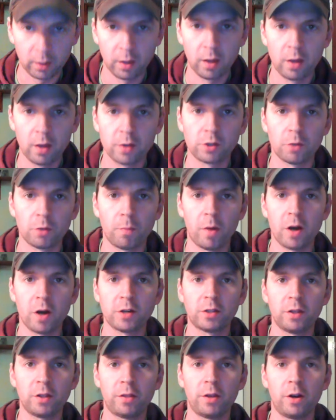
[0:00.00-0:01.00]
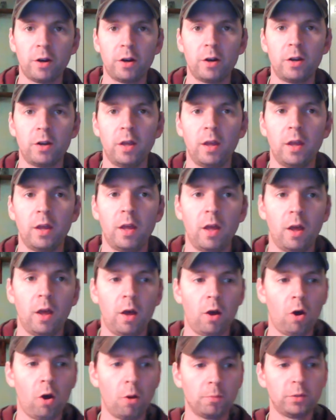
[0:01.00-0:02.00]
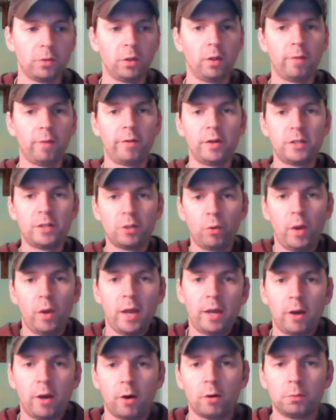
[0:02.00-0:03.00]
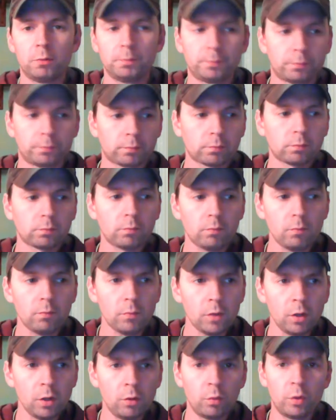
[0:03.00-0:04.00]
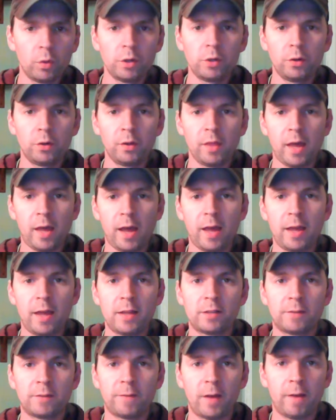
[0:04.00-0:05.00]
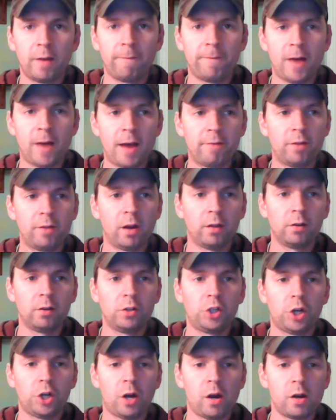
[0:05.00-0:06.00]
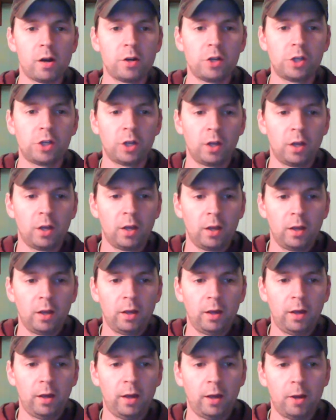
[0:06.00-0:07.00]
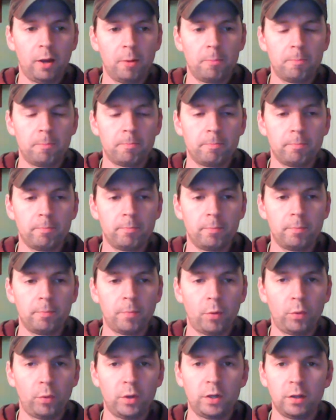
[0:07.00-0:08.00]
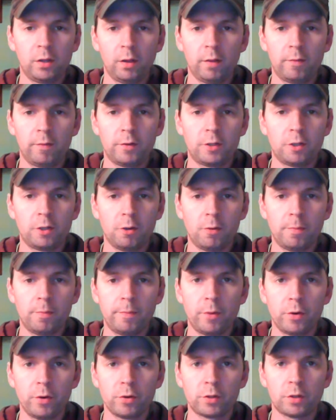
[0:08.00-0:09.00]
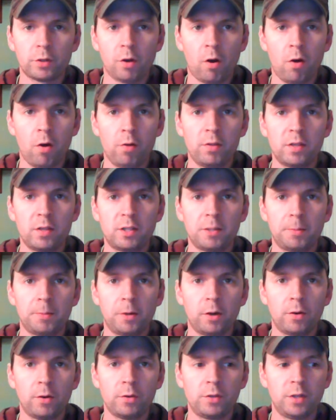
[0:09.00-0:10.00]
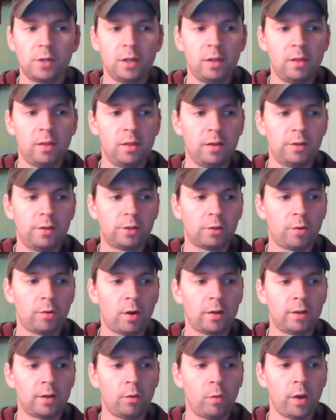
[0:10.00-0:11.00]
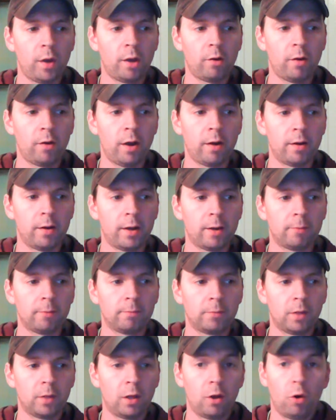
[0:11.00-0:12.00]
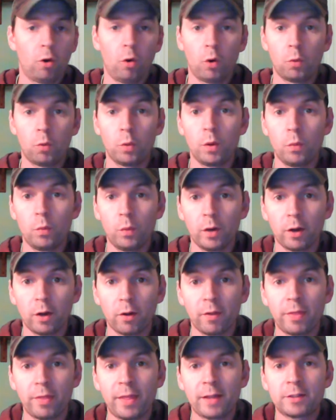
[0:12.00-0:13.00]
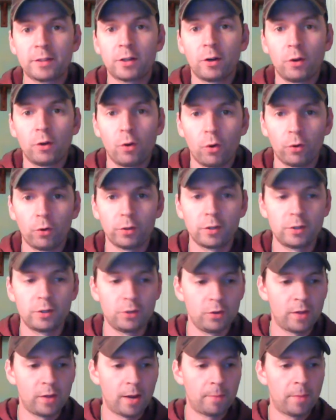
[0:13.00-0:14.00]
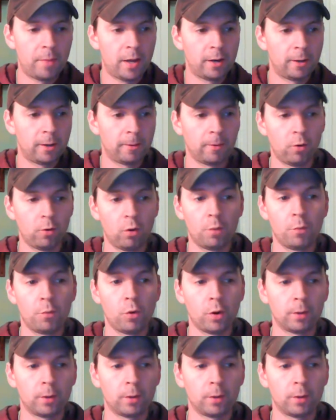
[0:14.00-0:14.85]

So March the 3rd, home delivery to Waco. We're doing that. It's a $5 charge, but we deliver to most all the zip codes in the surrounding Waco area, or we will. That's our goal, to do that better or more.